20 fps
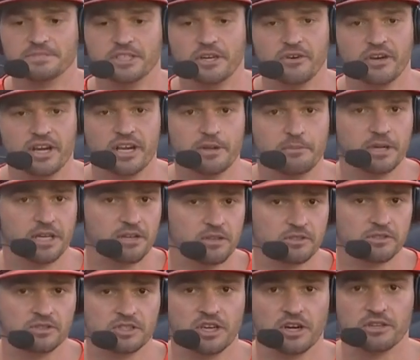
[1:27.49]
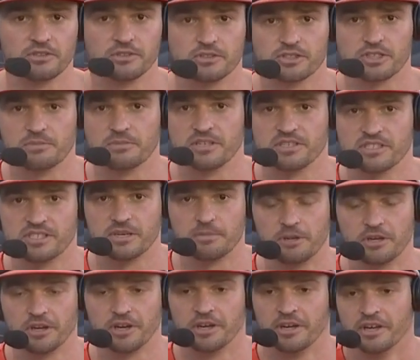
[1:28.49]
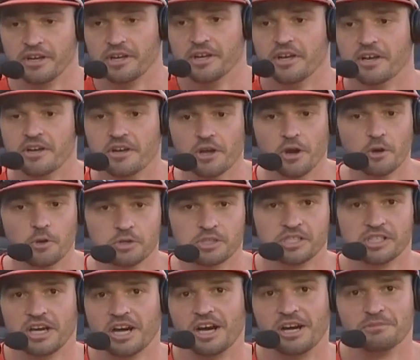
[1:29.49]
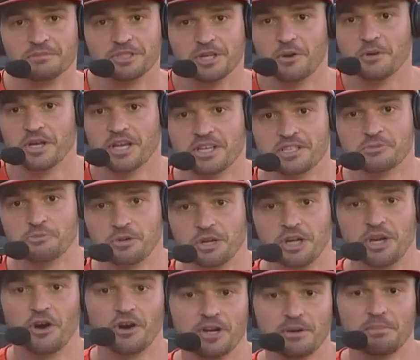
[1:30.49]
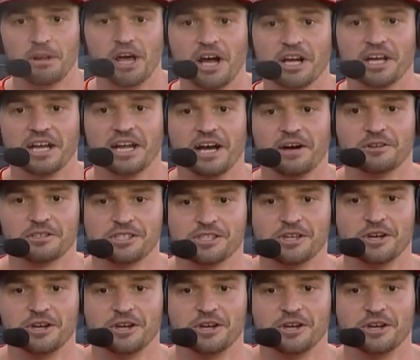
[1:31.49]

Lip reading: You know, and anybody else who's gone through something similar knows, you know, it's really hard to block it out.